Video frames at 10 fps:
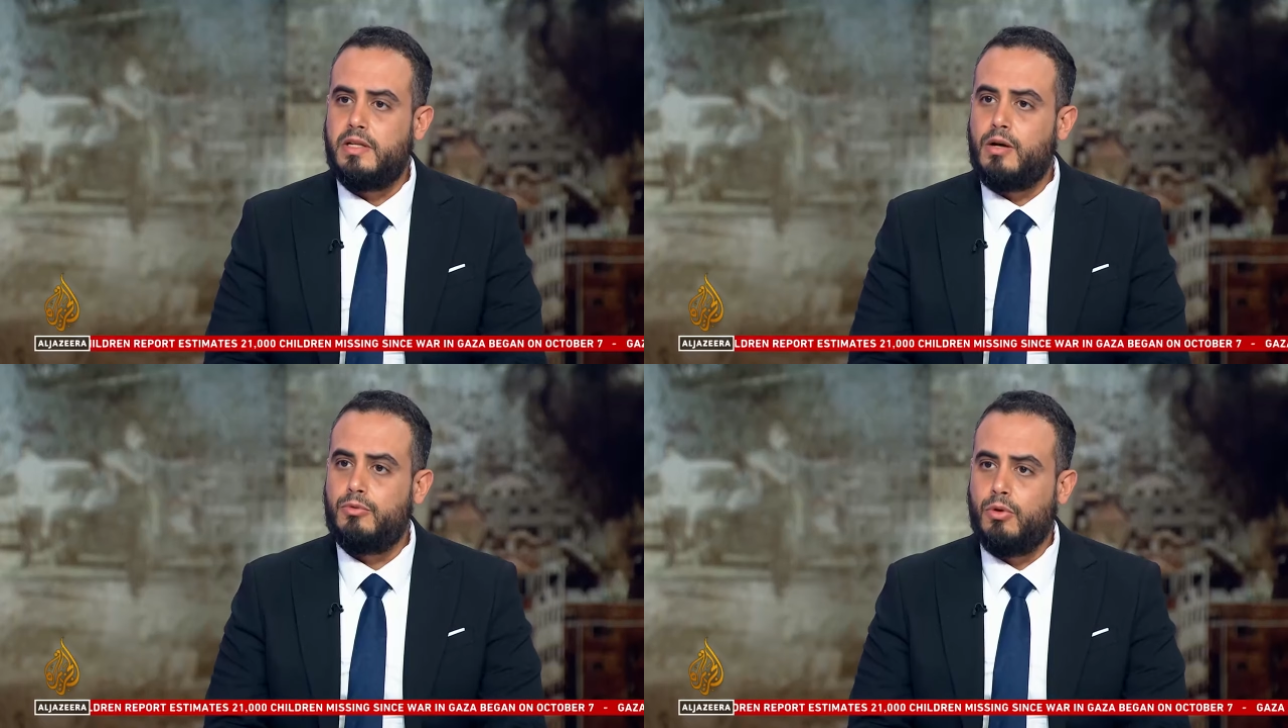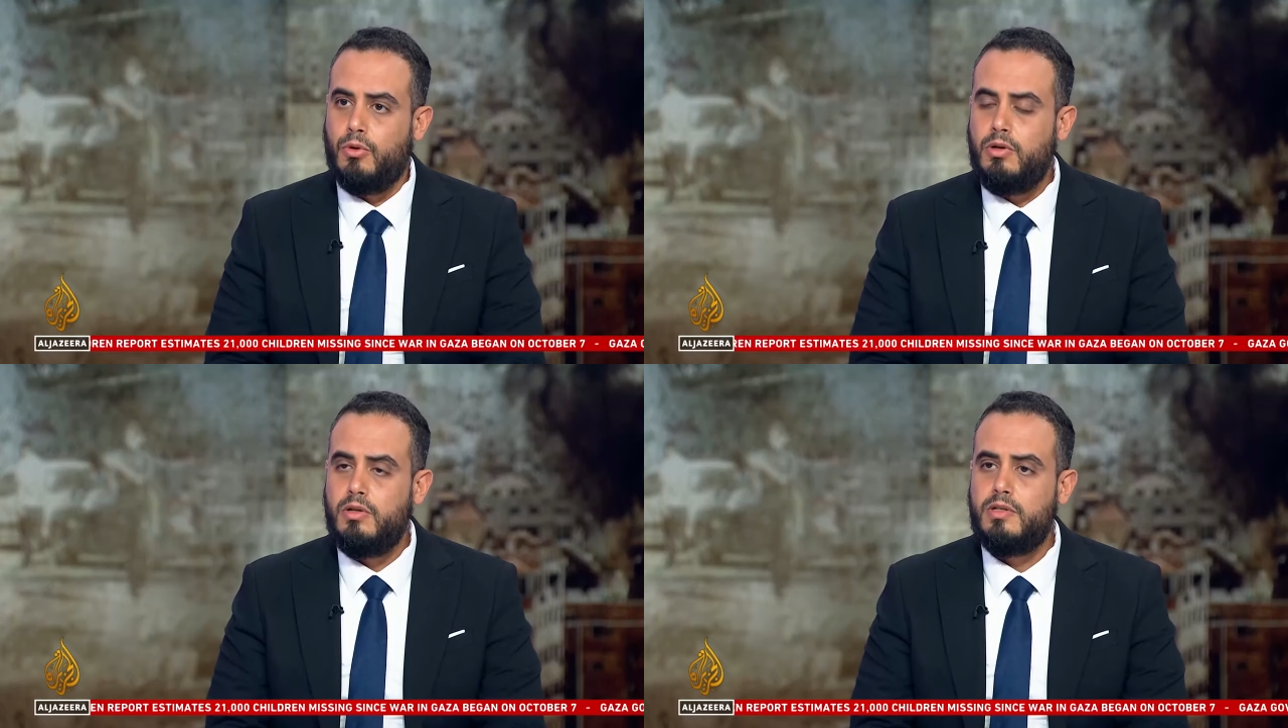now,
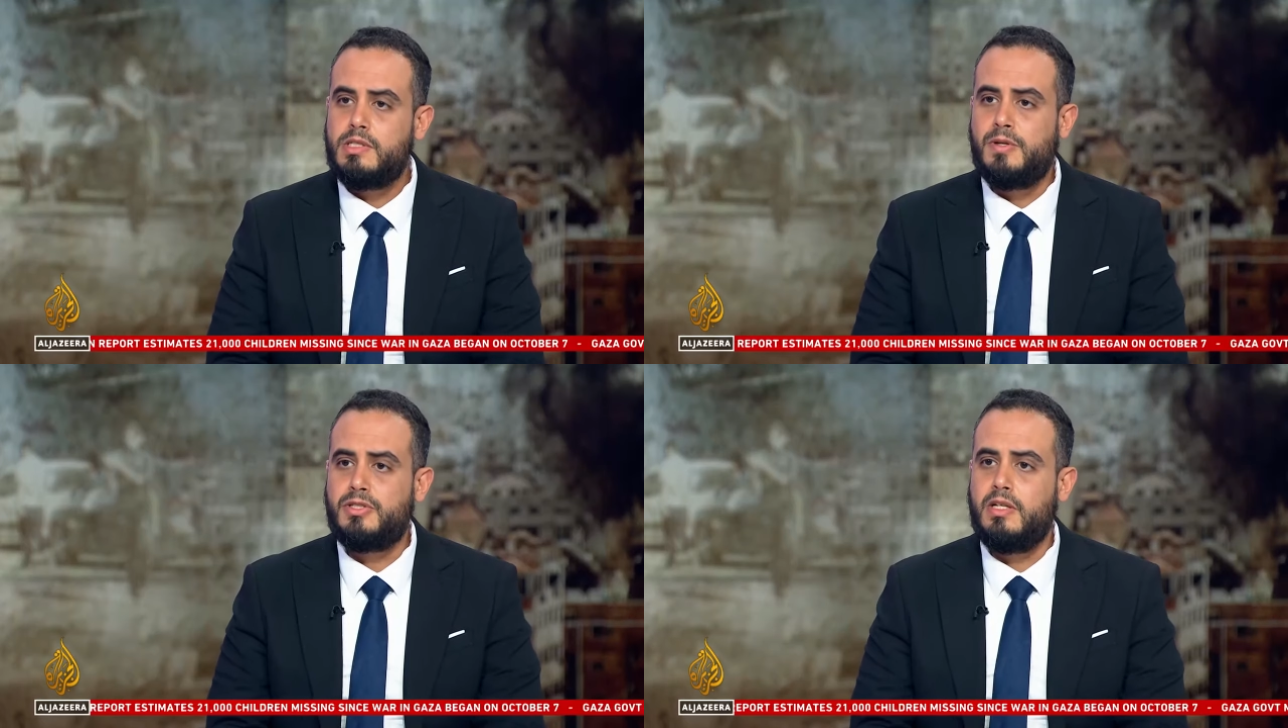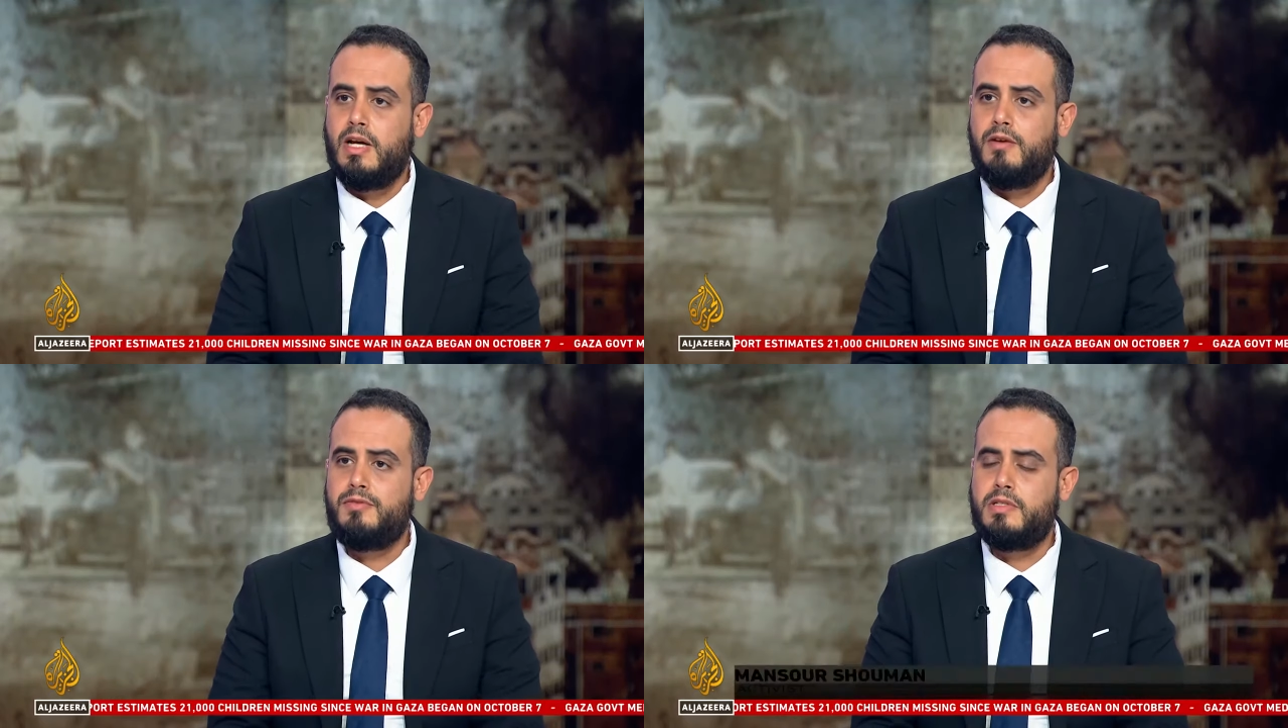no,
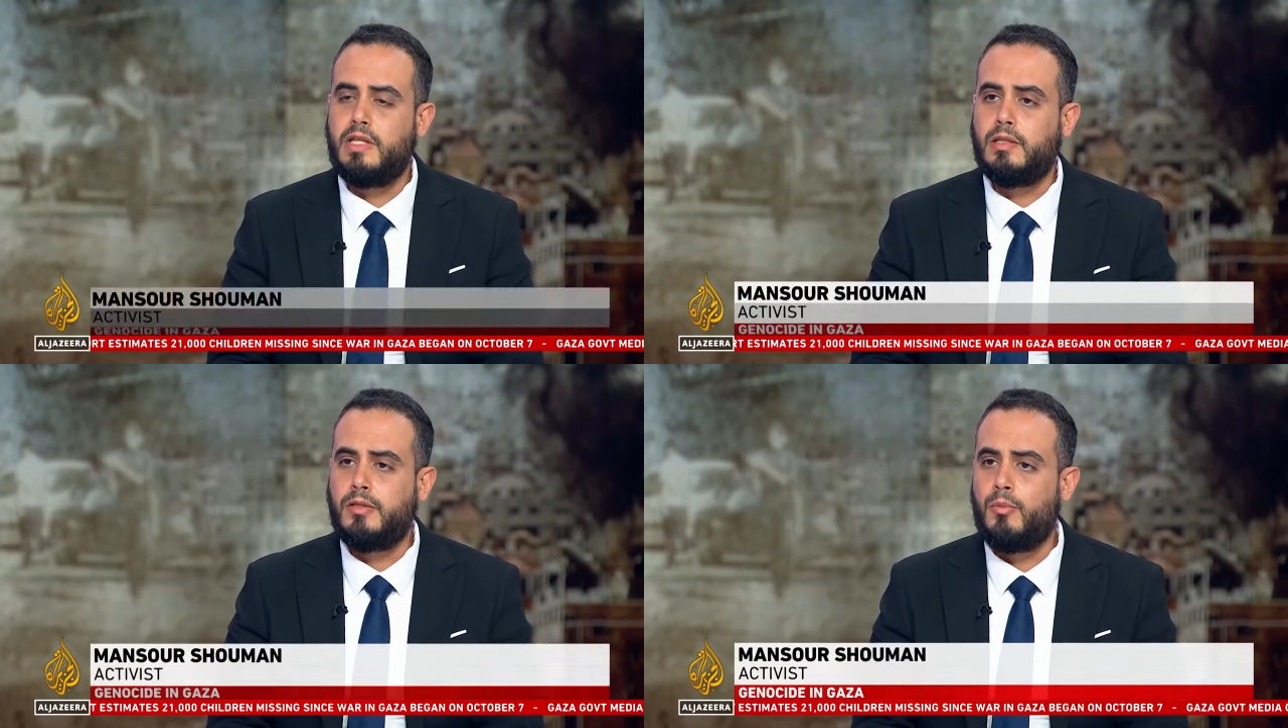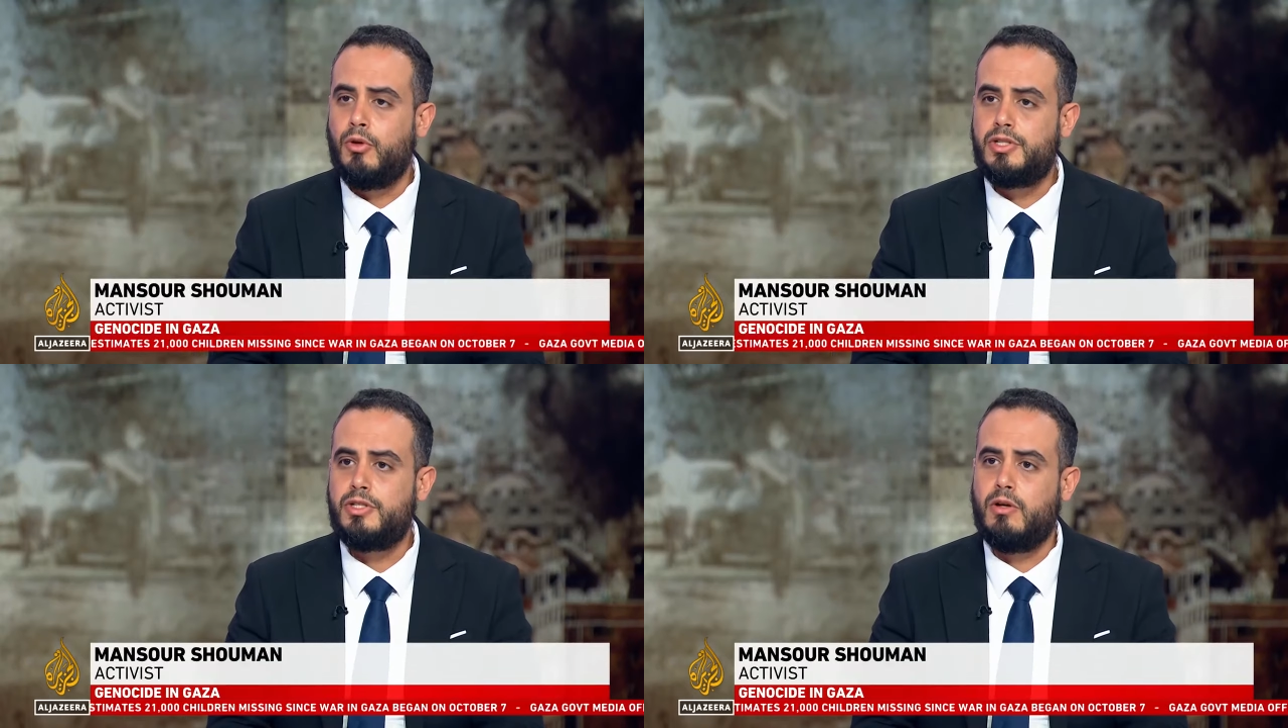especially after the
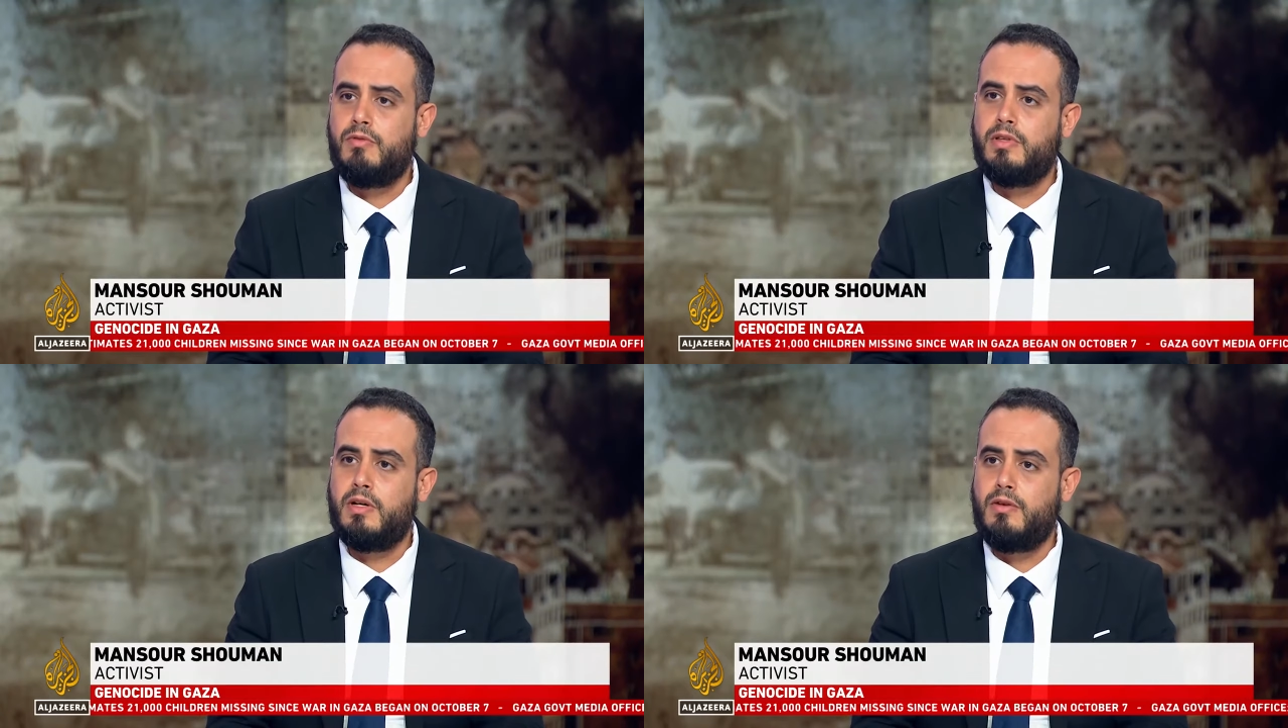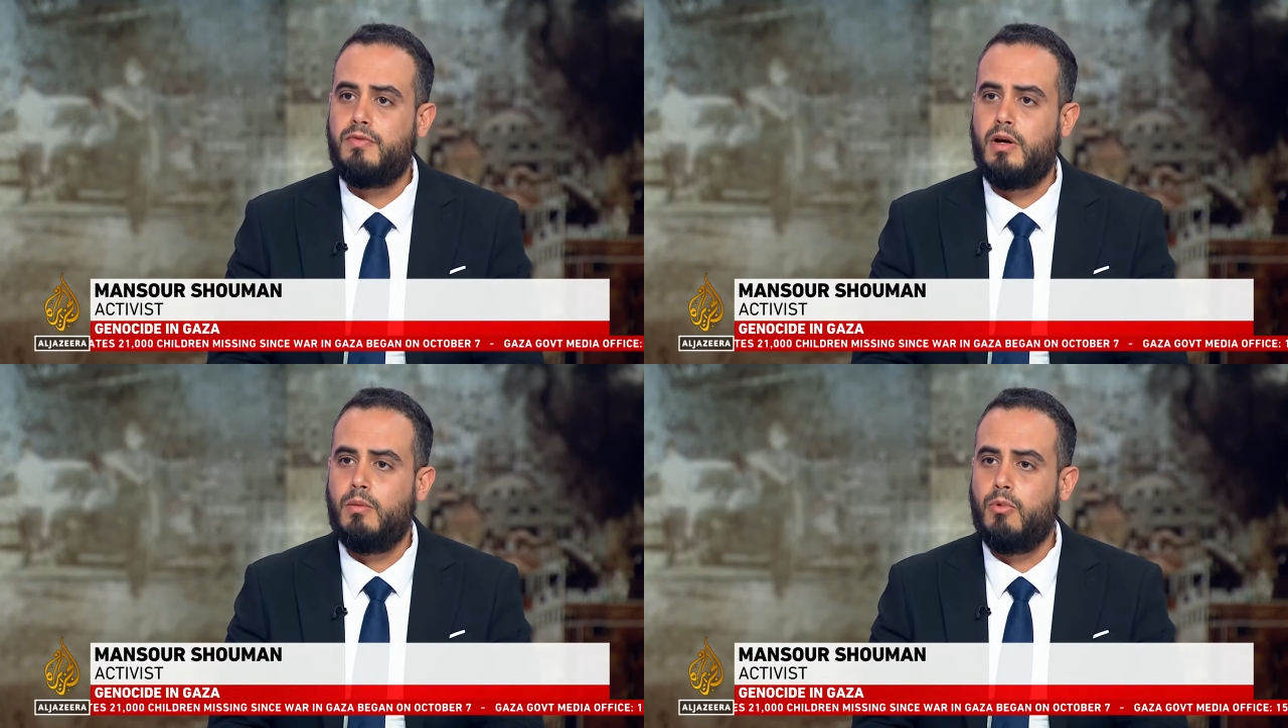demolition of the
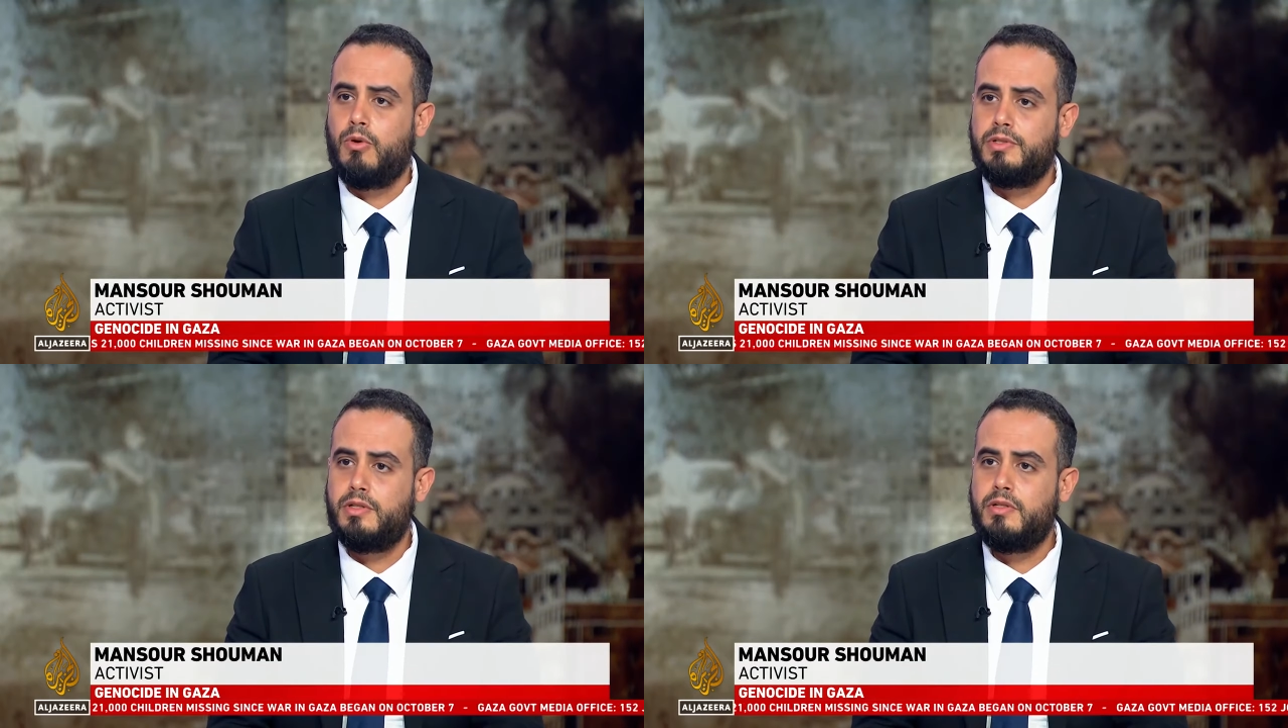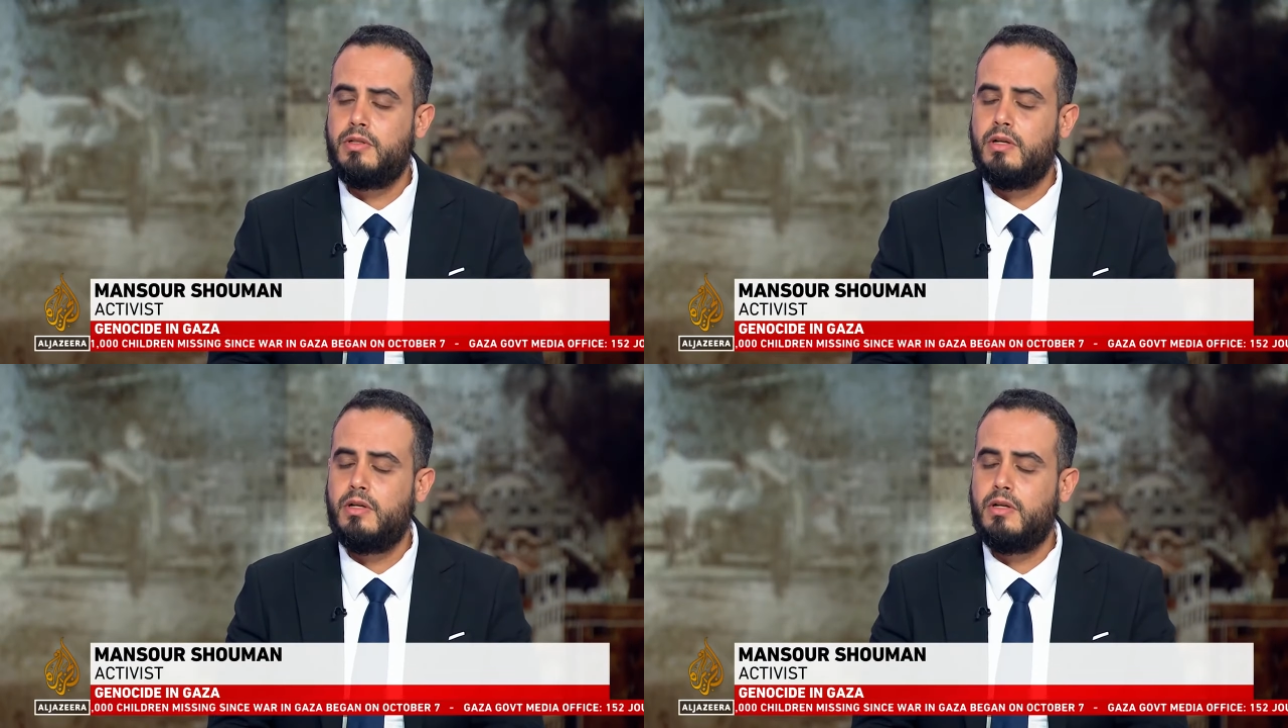Rafah border